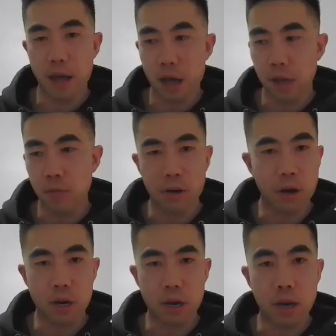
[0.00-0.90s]
annual
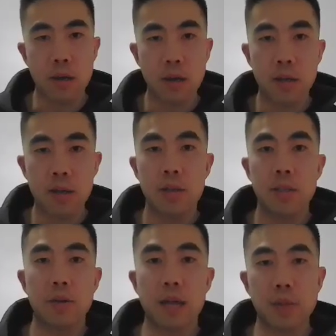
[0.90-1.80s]
recurring yet.
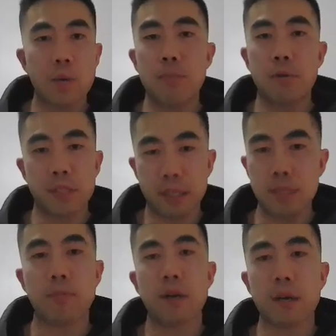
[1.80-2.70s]
So that's why I'm pushing
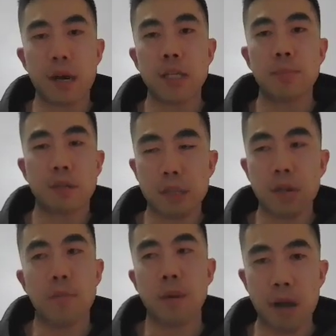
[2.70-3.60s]
this podcast because a
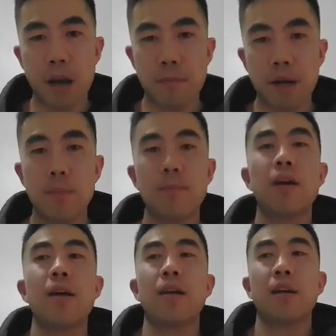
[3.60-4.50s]
lot of people don't have money.
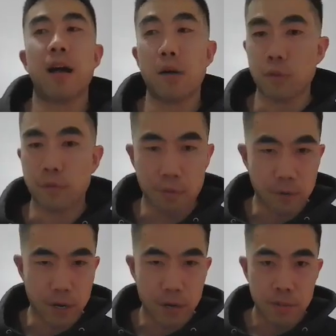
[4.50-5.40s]
I'll do it for
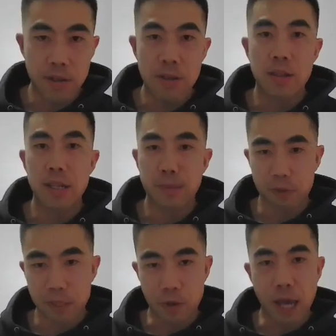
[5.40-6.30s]
free. Let's
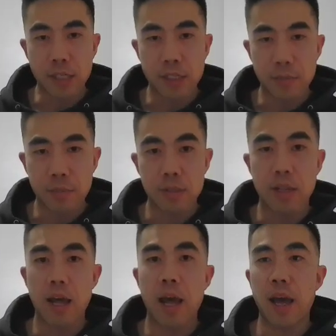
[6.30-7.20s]
build some relationships.
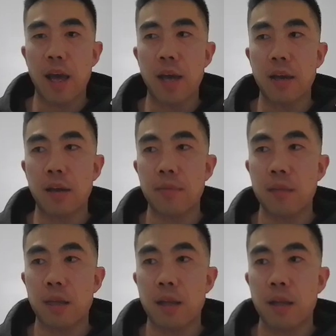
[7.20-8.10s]
And
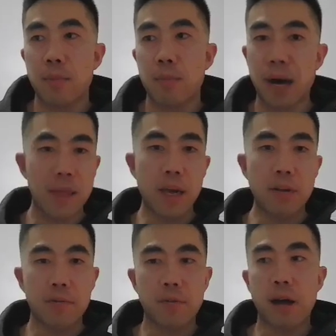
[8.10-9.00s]
by the
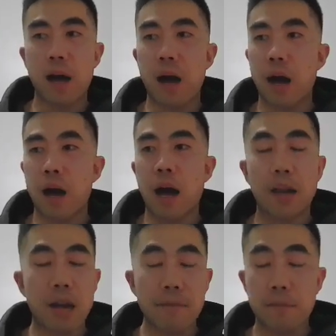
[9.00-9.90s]
end of it, I'd
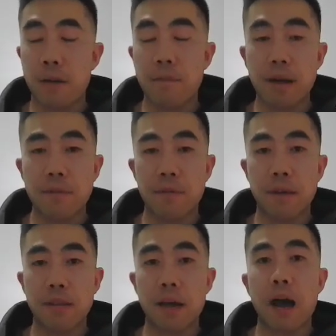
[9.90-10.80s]
love to
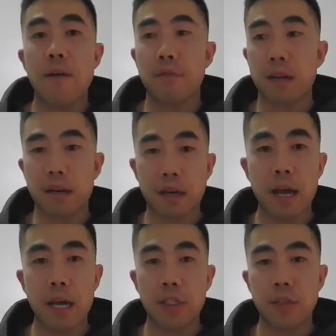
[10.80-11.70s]
think that I've got a
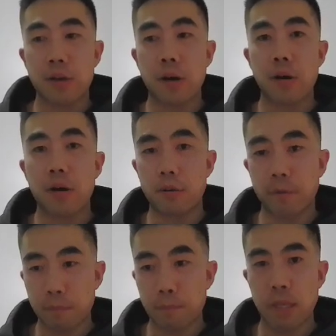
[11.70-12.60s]
collection
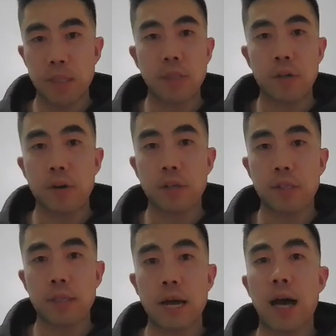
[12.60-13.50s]
of business
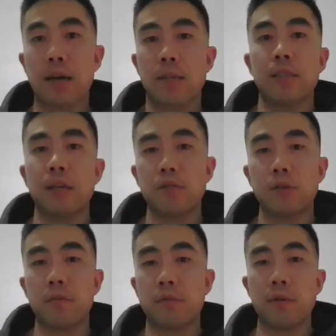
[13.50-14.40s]
owners that I can sell
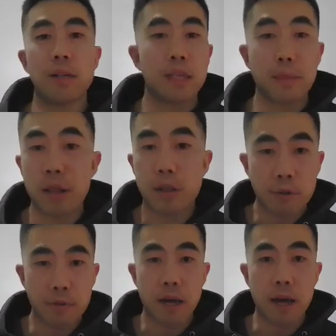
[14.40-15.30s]
to for some other
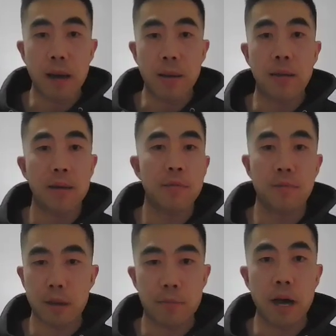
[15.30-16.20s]
offer that I
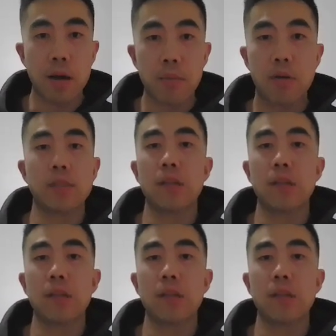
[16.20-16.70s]
think about. Because